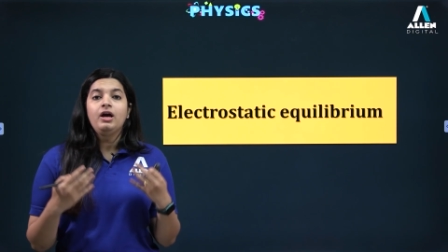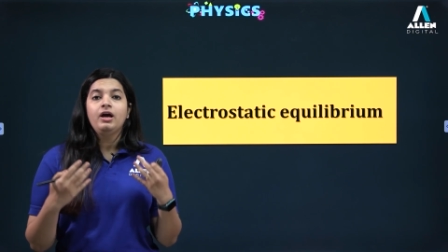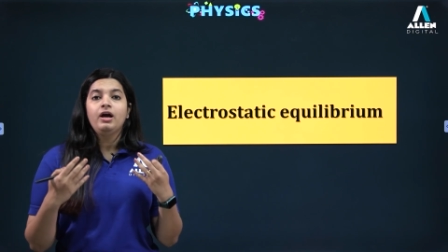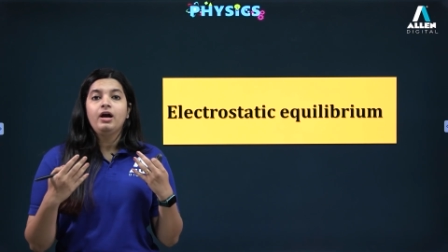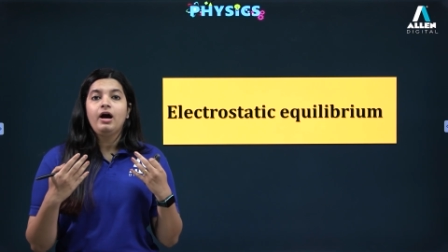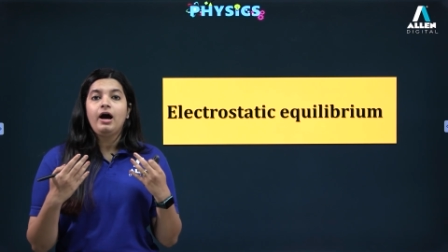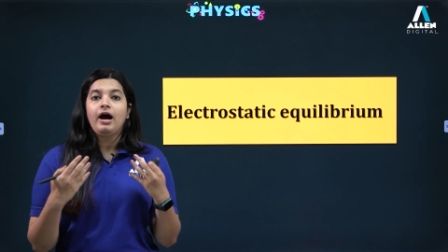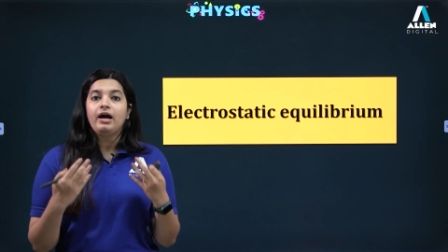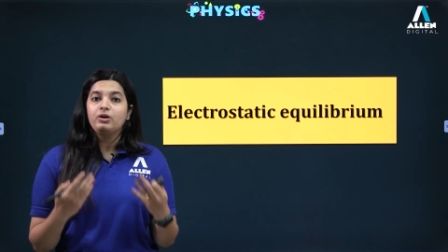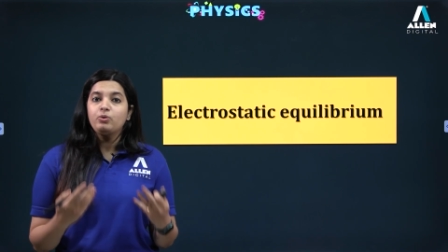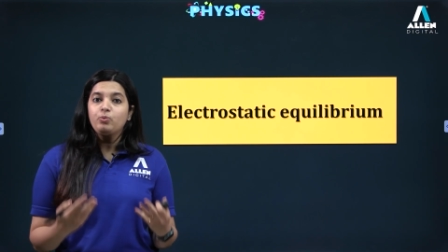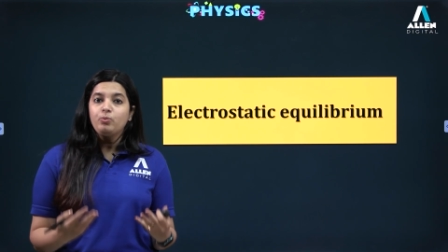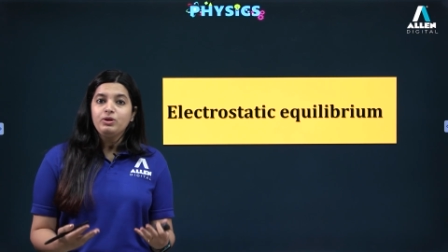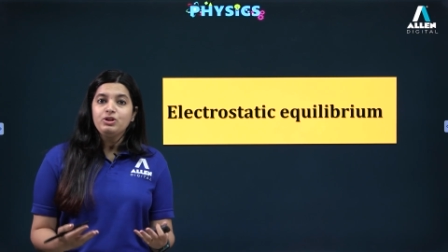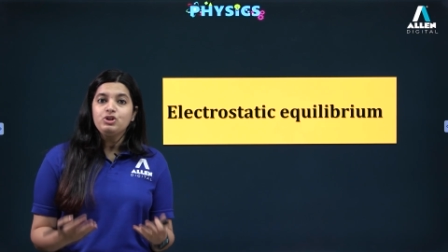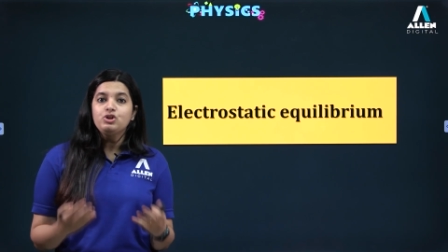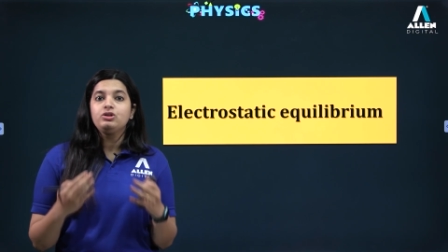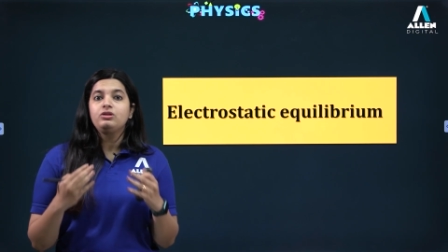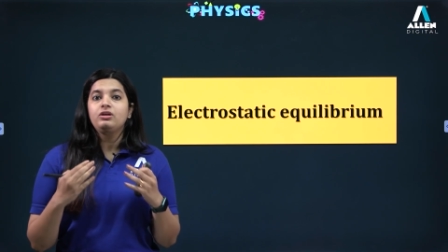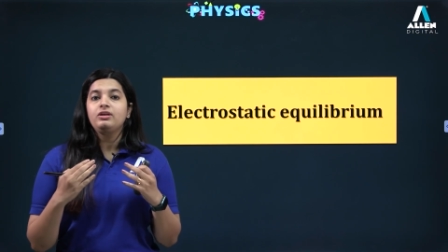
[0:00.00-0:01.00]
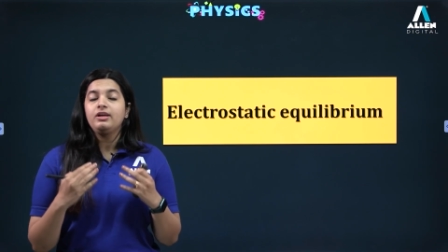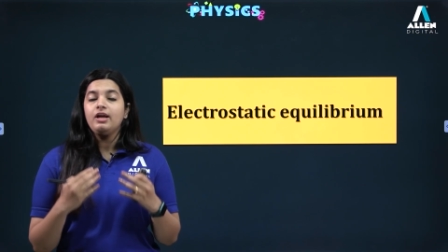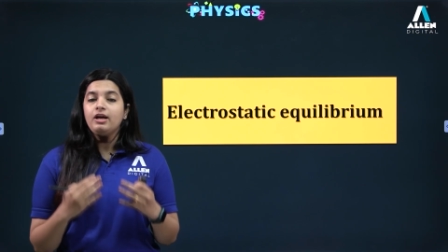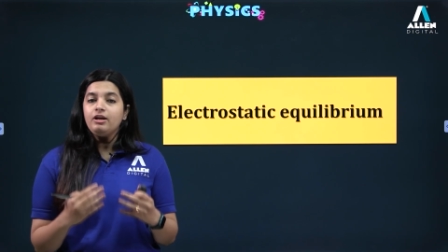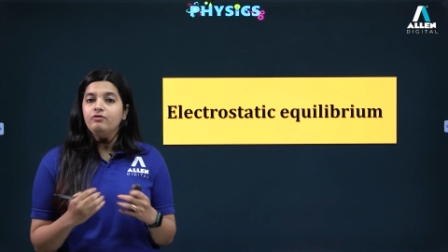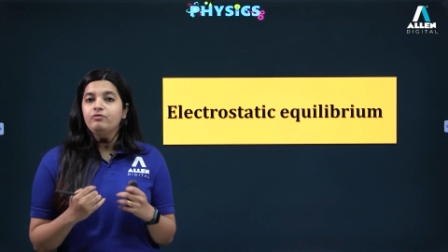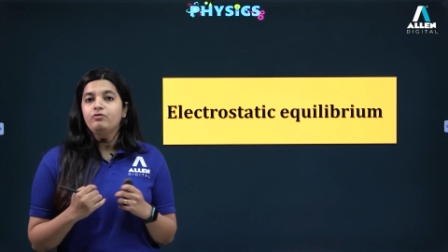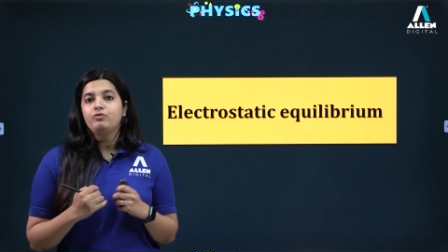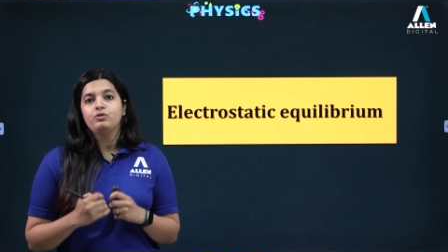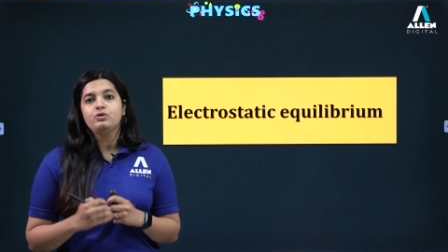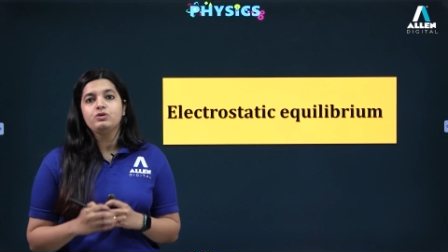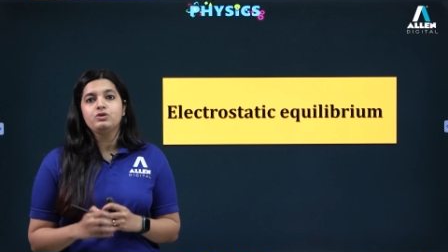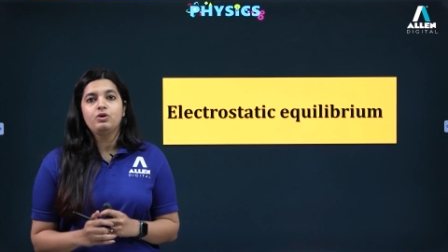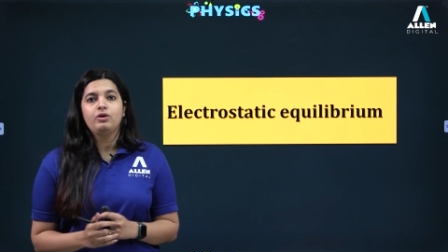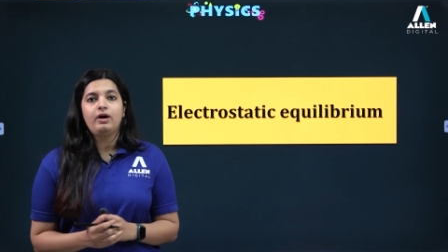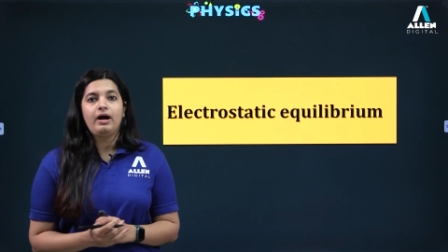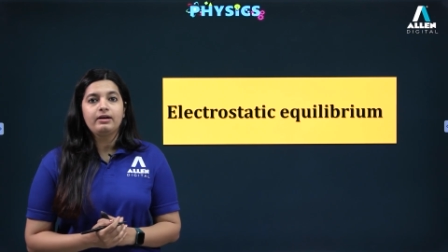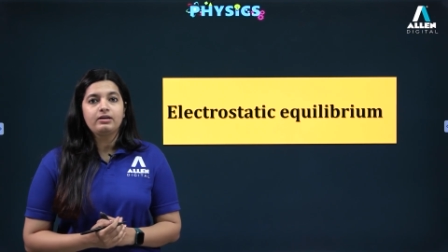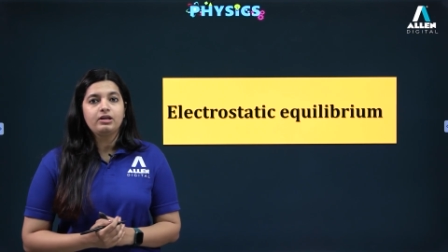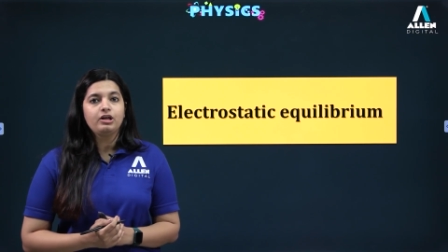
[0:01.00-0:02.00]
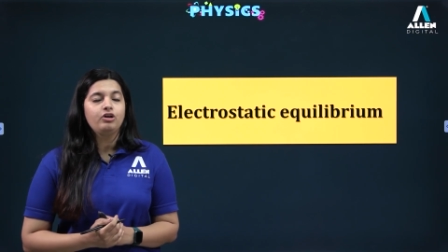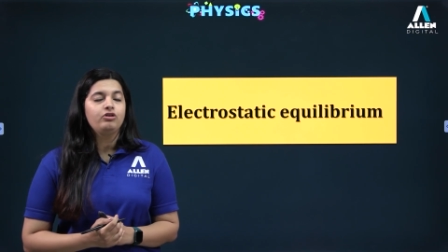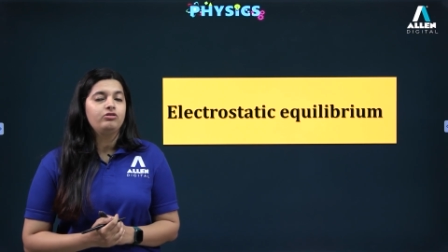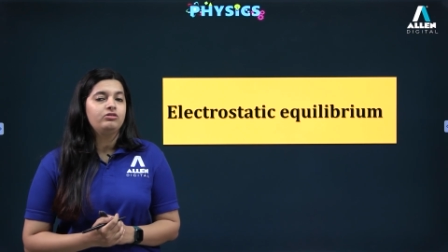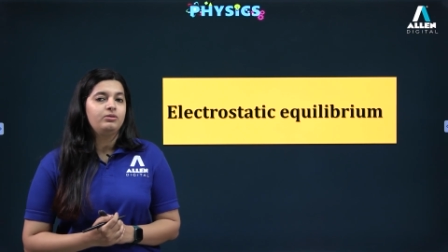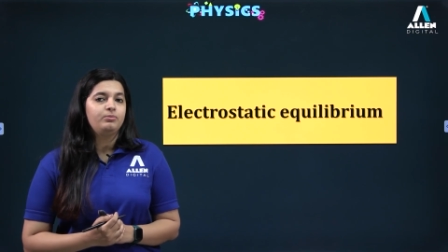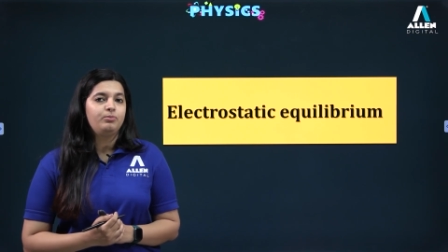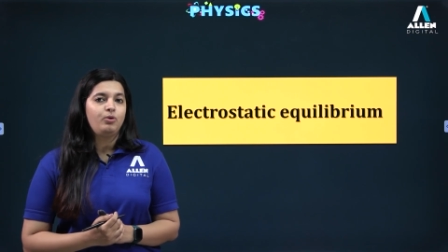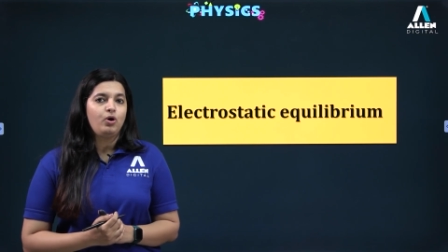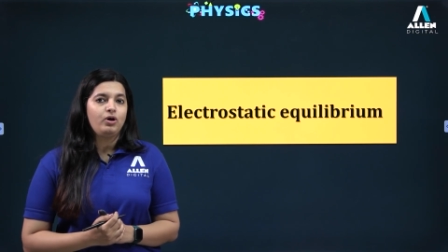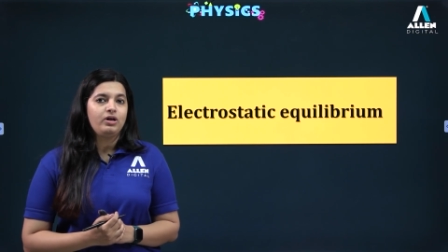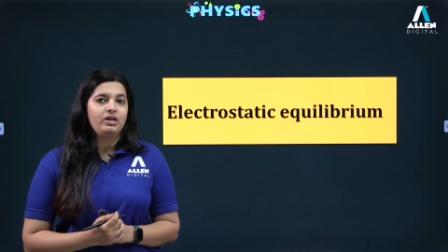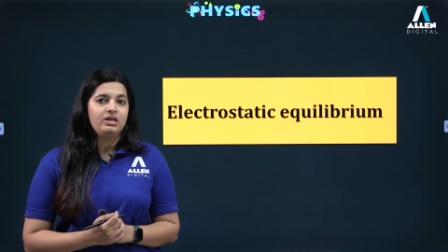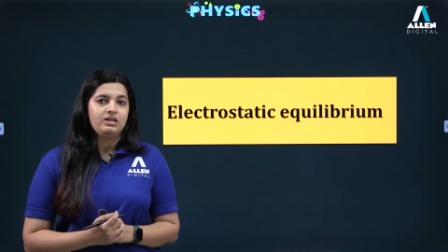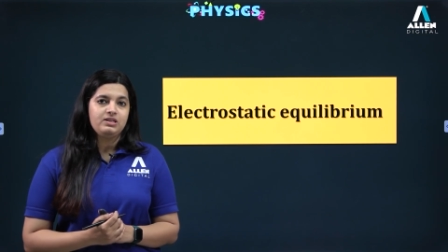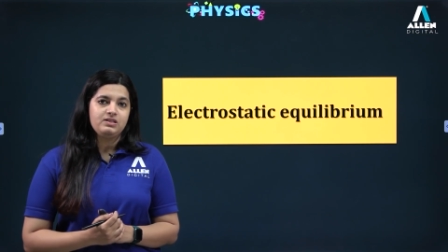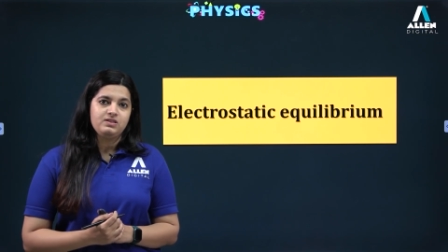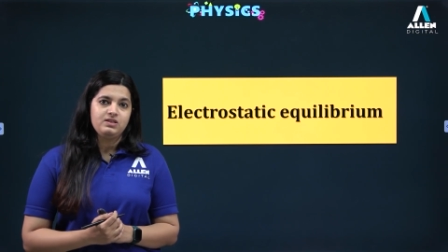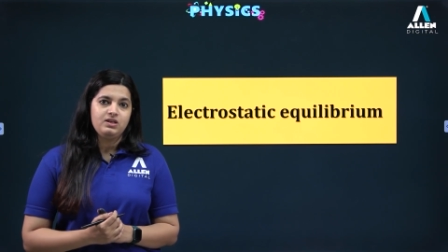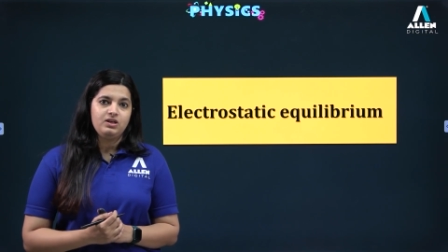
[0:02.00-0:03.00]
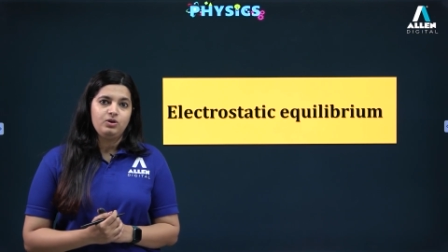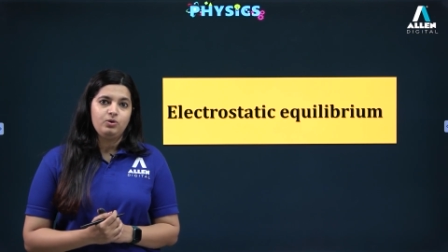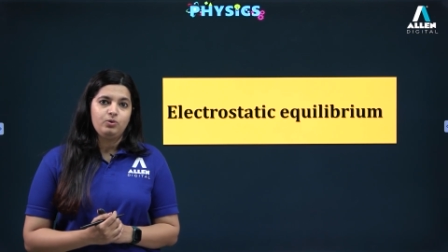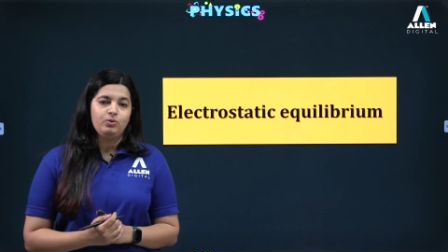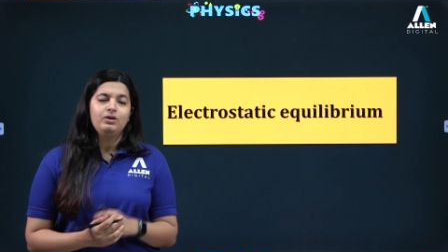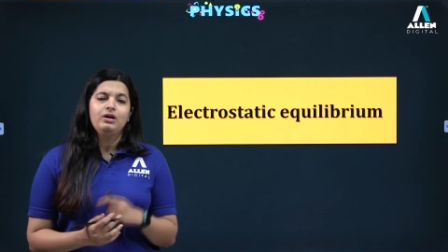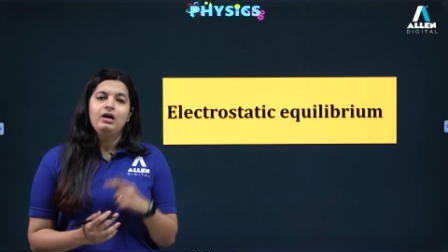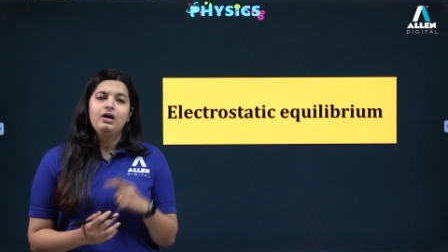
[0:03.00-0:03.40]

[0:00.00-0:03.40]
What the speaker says: at which the net force acting on the body is zero.